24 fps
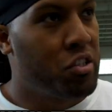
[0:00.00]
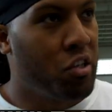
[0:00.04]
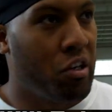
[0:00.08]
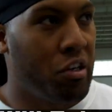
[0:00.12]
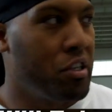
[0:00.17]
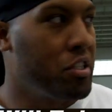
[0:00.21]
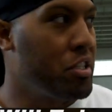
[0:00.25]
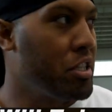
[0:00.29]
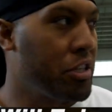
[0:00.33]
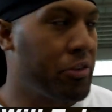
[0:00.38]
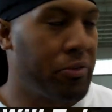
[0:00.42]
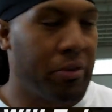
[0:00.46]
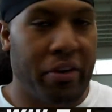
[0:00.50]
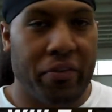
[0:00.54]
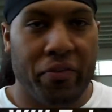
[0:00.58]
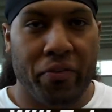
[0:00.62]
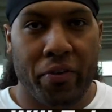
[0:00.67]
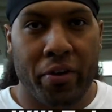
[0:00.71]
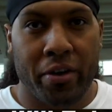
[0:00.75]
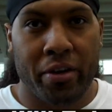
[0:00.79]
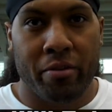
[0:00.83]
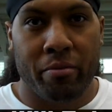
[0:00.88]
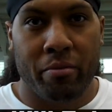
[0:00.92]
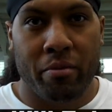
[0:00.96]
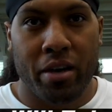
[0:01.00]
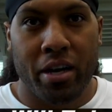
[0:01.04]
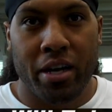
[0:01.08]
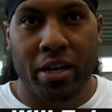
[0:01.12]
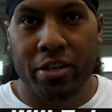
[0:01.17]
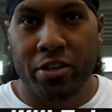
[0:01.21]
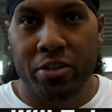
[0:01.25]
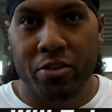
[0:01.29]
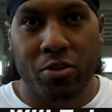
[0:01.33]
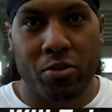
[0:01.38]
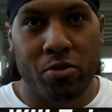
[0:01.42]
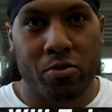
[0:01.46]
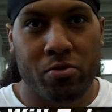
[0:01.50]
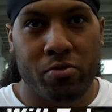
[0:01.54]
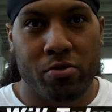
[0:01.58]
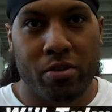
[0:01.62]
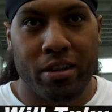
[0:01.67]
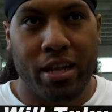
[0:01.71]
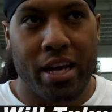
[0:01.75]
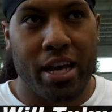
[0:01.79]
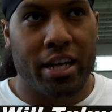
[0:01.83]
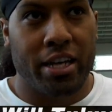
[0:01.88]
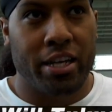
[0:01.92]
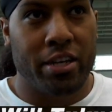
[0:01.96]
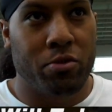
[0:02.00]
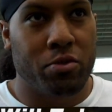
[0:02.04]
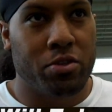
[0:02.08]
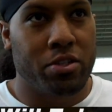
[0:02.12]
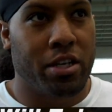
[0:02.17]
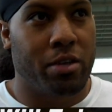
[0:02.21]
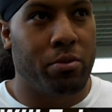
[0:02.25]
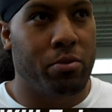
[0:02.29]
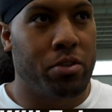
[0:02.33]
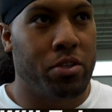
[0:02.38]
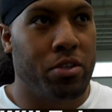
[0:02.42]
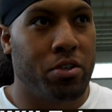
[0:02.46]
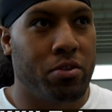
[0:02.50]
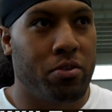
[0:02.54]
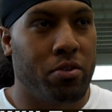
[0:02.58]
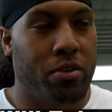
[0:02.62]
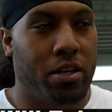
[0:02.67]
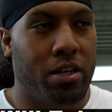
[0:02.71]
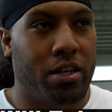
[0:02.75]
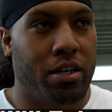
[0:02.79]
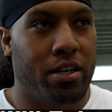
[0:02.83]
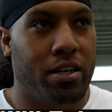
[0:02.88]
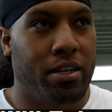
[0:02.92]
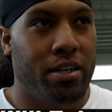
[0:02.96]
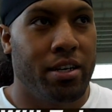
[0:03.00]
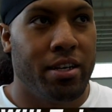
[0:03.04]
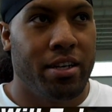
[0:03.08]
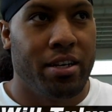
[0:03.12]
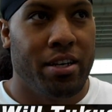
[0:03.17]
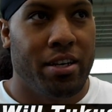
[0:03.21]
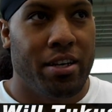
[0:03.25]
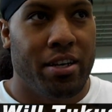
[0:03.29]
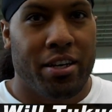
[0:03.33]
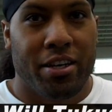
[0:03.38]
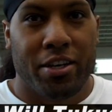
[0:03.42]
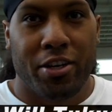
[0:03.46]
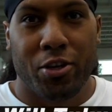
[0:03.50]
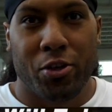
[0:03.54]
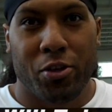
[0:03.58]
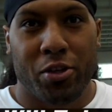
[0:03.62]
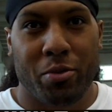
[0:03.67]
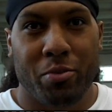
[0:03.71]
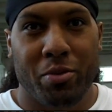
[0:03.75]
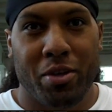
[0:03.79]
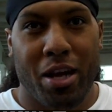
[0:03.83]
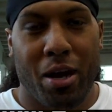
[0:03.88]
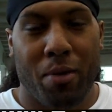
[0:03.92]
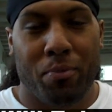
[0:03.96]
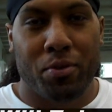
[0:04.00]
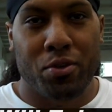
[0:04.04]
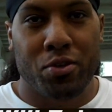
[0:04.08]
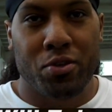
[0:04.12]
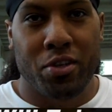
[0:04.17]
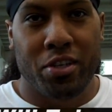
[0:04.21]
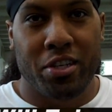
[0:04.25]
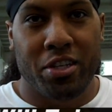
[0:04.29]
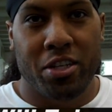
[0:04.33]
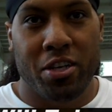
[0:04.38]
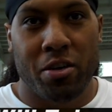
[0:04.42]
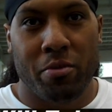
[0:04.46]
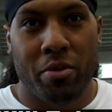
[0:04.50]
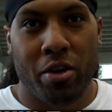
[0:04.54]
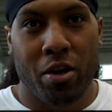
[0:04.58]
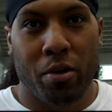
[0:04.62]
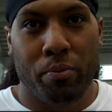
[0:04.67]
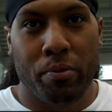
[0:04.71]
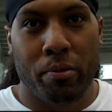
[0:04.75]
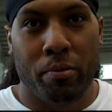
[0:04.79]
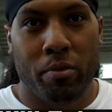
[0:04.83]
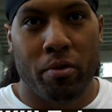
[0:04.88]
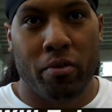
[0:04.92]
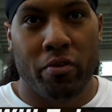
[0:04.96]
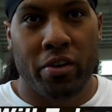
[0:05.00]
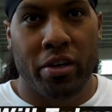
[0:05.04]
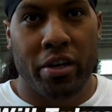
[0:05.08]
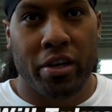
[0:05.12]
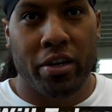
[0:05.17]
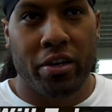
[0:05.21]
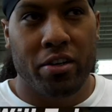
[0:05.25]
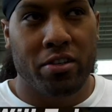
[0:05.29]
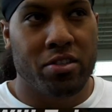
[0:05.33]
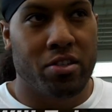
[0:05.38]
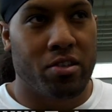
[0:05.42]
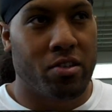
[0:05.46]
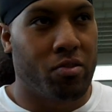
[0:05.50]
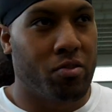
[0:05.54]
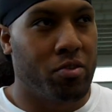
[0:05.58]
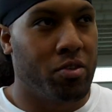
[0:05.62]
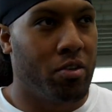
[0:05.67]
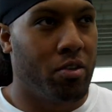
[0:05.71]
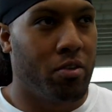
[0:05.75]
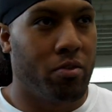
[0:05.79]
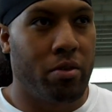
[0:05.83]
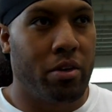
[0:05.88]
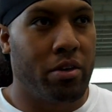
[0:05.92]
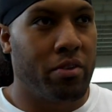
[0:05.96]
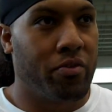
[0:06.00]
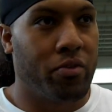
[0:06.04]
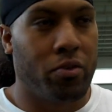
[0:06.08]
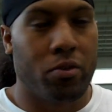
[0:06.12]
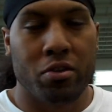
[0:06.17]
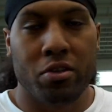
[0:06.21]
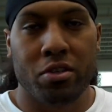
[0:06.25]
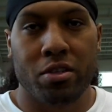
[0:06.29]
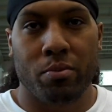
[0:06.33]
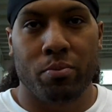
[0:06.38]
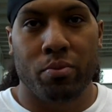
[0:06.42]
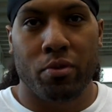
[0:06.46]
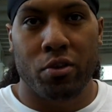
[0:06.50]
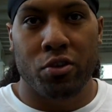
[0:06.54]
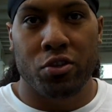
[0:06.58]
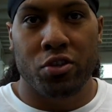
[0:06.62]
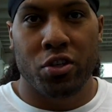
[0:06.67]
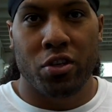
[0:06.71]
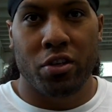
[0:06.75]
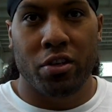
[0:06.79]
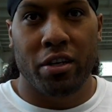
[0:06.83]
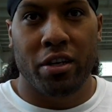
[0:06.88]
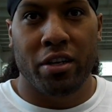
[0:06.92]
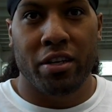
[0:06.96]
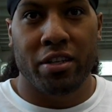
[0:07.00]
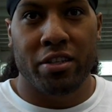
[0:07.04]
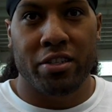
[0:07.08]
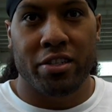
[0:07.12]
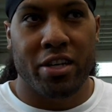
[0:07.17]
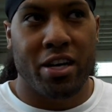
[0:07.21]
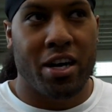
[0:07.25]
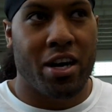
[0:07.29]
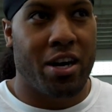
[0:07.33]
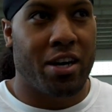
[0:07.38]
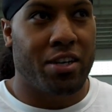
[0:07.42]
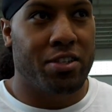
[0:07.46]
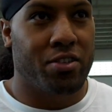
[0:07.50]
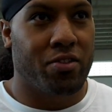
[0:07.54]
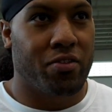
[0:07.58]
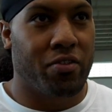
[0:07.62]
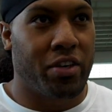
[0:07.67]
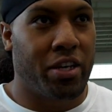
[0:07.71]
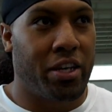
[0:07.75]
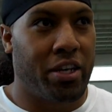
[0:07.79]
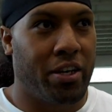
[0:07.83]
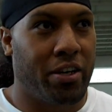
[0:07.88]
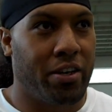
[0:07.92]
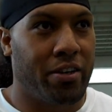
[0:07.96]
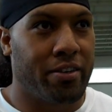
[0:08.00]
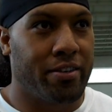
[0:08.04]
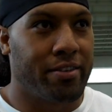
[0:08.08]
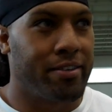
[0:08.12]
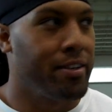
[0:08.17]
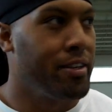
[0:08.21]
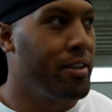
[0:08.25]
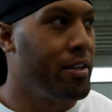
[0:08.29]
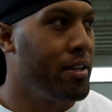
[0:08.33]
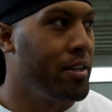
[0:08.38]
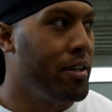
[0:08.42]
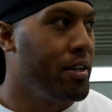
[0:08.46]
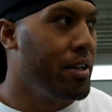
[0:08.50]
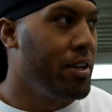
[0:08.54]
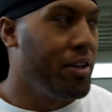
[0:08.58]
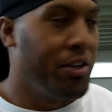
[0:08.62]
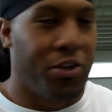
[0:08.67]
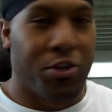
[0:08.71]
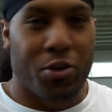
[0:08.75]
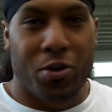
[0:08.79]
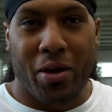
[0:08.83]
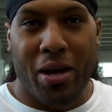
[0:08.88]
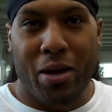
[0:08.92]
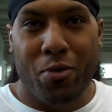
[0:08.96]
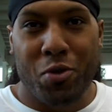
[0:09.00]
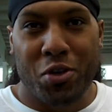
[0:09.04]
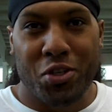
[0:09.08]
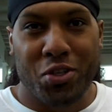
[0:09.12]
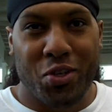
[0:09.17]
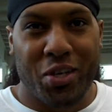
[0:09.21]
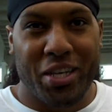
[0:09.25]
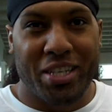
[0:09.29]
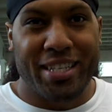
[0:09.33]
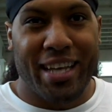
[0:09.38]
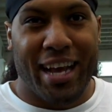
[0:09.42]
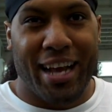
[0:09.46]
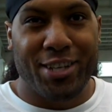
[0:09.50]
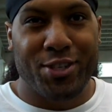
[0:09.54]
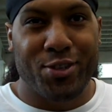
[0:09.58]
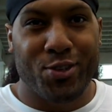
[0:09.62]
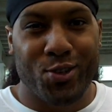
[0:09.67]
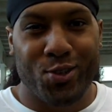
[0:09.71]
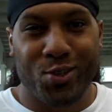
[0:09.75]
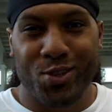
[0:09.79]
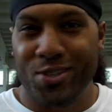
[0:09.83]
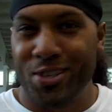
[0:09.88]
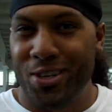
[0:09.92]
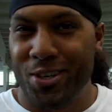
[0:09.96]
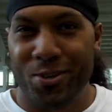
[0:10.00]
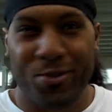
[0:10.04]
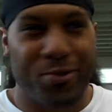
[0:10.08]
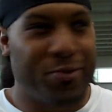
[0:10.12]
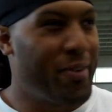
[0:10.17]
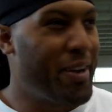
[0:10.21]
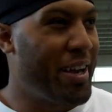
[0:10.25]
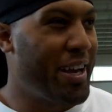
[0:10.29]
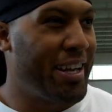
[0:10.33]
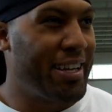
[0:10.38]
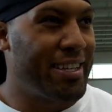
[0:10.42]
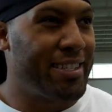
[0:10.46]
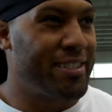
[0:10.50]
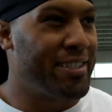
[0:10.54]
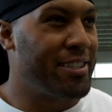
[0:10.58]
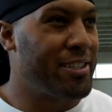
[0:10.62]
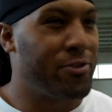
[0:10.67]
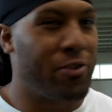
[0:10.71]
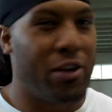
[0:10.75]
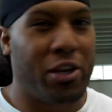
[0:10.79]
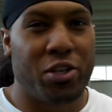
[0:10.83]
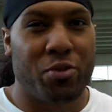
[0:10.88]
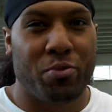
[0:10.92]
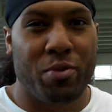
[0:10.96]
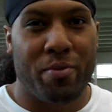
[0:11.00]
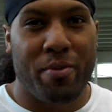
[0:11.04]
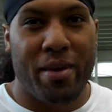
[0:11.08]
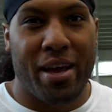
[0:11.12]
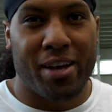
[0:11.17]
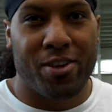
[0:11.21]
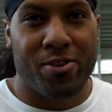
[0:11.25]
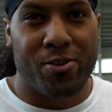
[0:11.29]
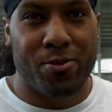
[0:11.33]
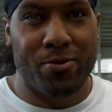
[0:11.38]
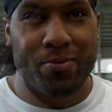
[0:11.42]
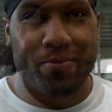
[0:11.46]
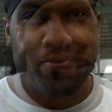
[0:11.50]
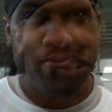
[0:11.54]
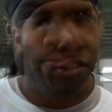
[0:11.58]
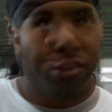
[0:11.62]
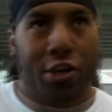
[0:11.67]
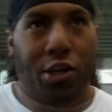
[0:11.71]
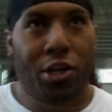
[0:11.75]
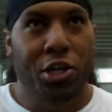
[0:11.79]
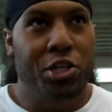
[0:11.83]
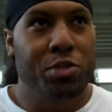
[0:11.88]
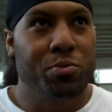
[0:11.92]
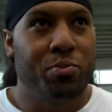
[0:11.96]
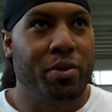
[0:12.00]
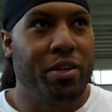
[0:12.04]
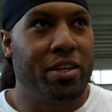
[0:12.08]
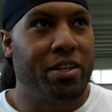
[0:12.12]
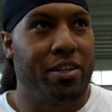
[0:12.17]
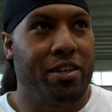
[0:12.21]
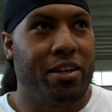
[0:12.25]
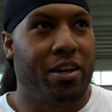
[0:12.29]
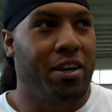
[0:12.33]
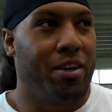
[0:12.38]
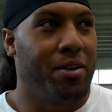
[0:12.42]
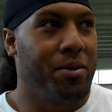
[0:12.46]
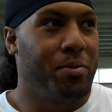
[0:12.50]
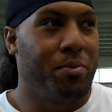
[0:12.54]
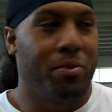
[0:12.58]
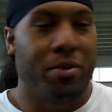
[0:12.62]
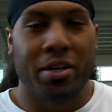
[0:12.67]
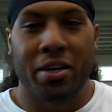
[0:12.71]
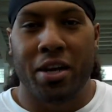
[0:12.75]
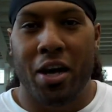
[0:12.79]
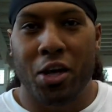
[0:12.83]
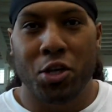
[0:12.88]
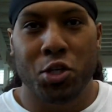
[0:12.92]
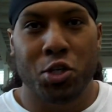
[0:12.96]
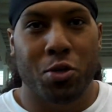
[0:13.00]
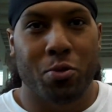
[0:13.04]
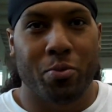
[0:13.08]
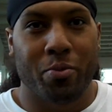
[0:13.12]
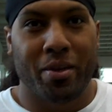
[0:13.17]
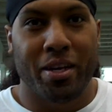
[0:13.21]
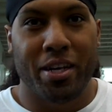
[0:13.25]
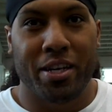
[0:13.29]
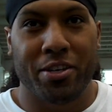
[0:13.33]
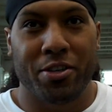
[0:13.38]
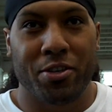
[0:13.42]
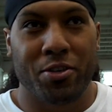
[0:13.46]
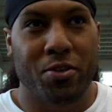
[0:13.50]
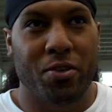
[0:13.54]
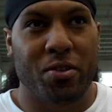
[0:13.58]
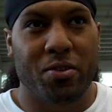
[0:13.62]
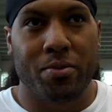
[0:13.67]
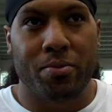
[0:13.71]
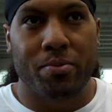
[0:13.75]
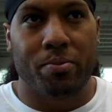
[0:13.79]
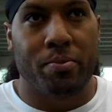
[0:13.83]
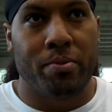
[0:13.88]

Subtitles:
Sean is a great friend of mine, you know, glad he was able to give me the opportunity to come help him over here. So, you know, we fully support Sean and his cause over here. And, you know, I went to East High School, so it's great to be back home. The journey's been awesome, man, you know.